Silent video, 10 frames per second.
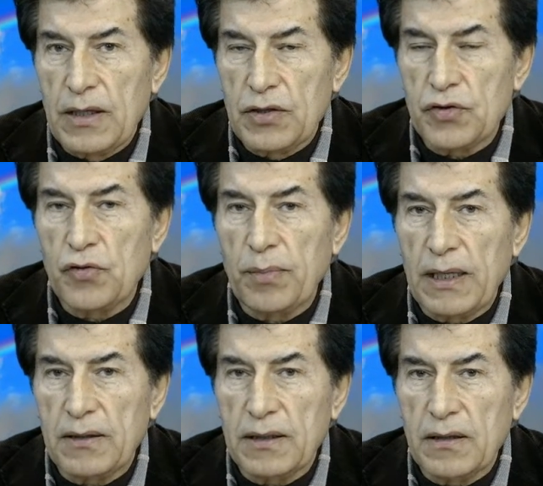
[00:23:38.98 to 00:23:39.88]
You
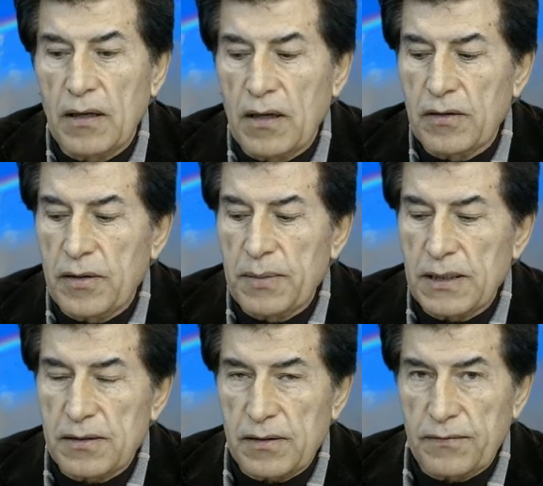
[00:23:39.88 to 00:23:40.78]
build it on the
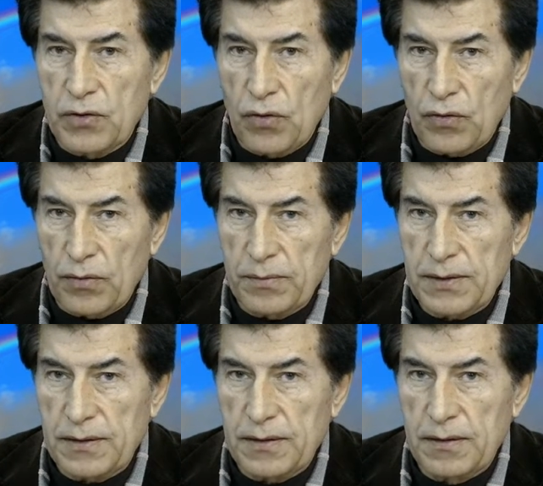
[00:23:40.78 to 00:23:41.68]
basis of norms.